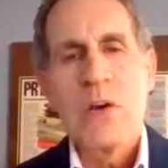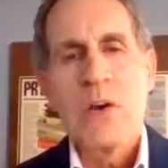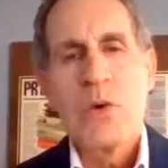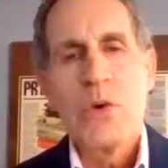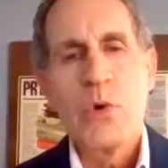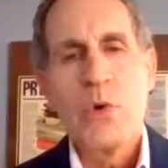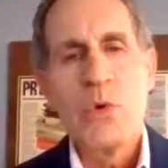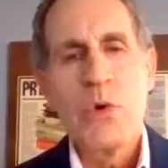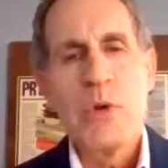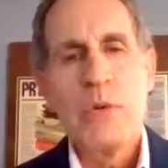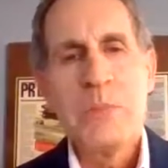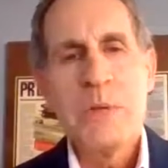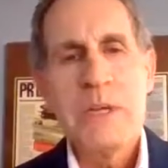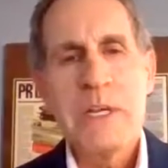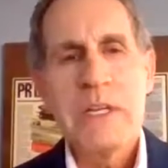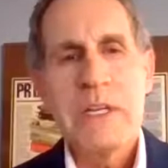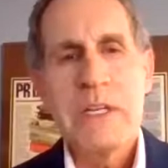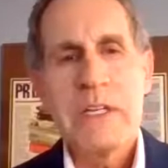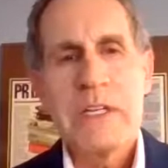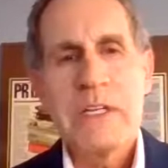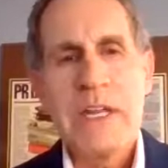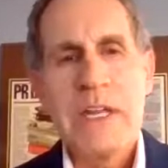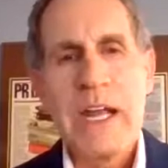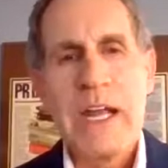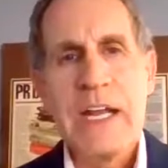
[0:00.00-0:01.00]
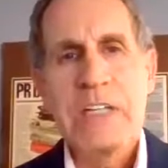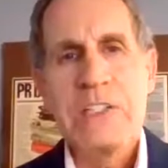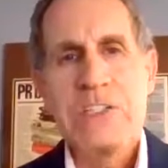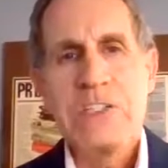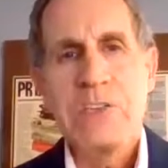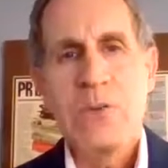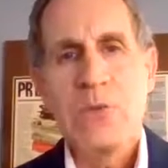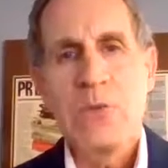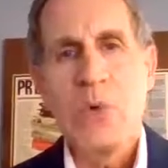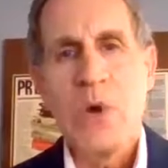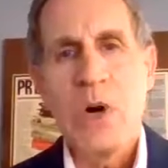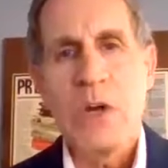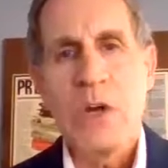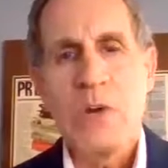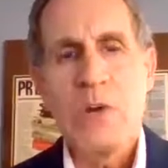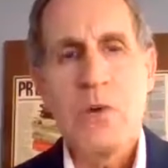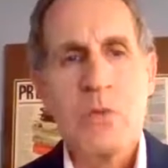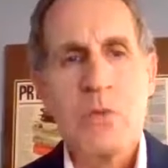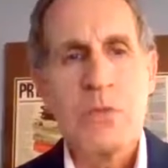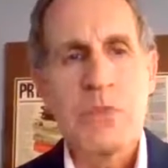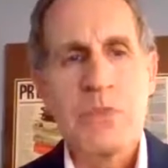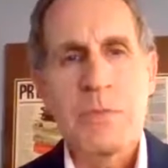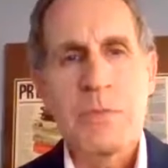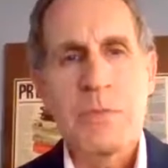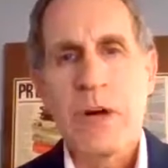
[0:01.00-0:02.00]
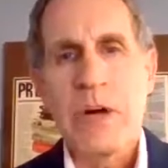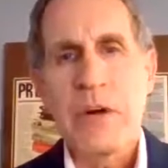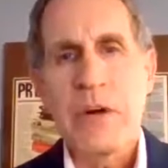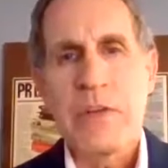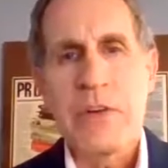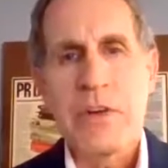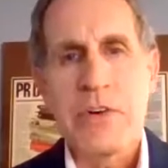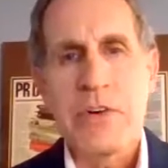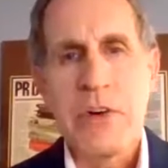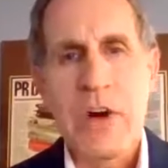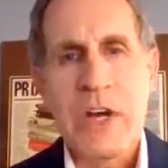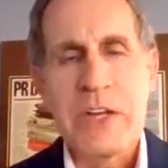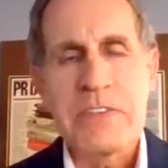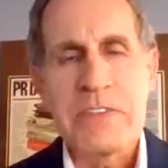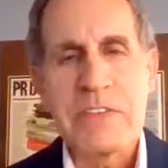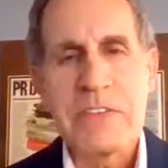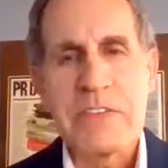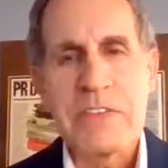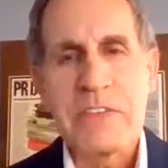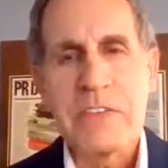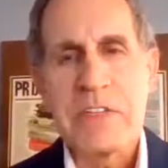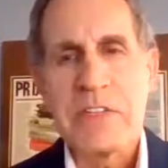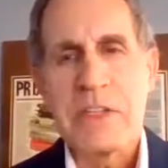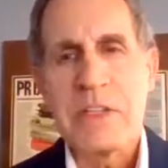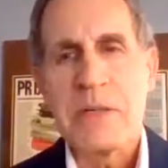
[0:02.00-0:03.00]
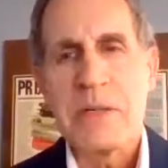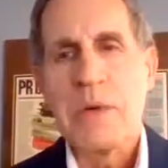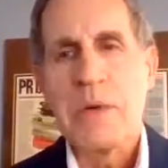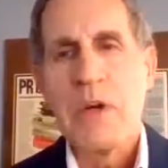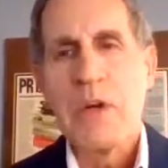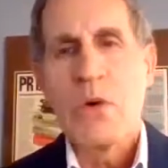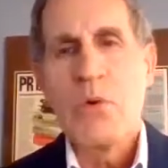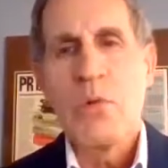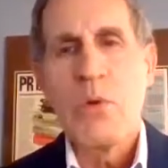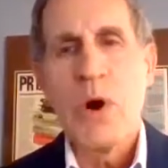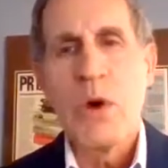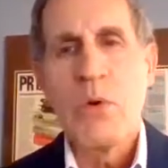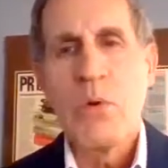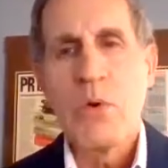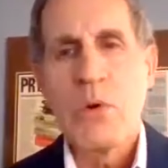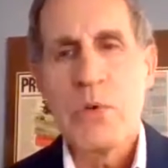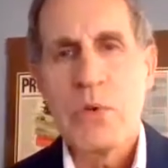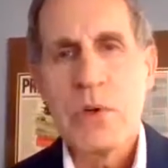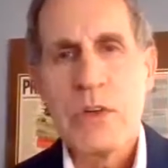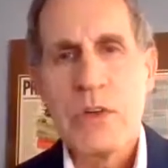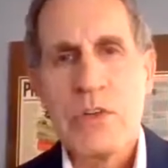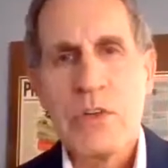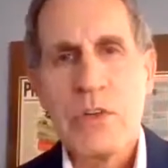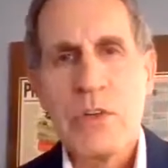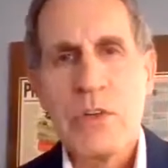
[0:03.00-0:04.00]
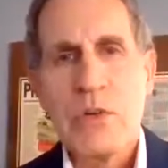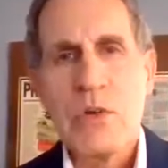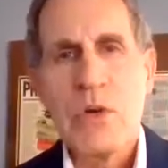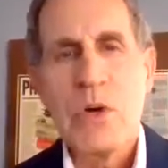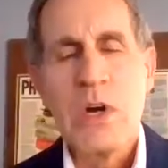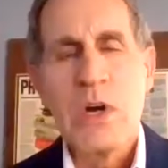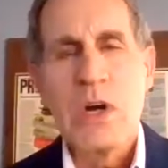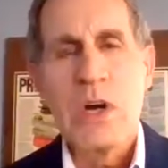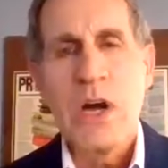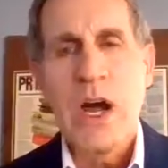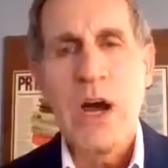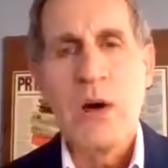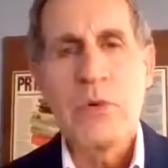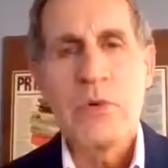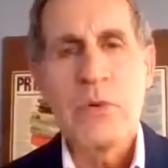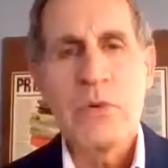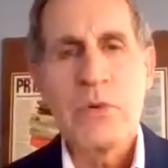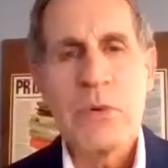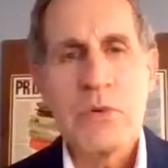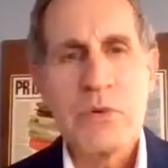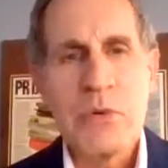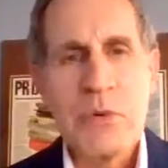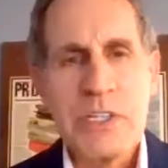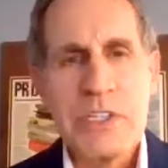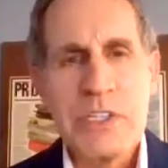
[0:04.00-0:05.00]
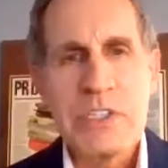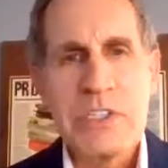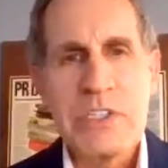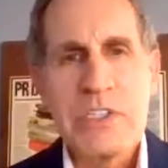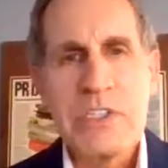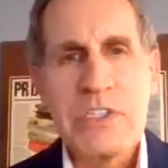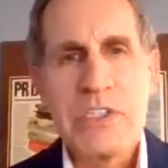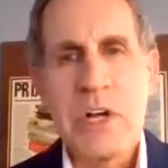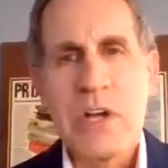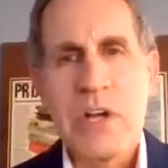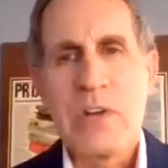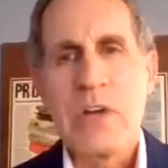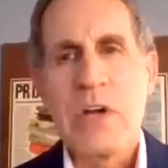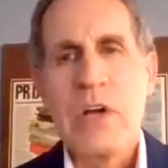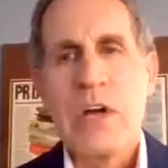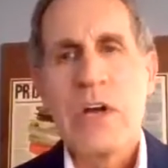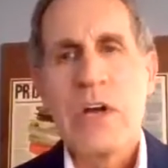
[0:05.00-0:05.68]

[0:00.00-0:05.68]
who would be engaged in what, who's part of the crisis team, what would we do, how would we reach each other,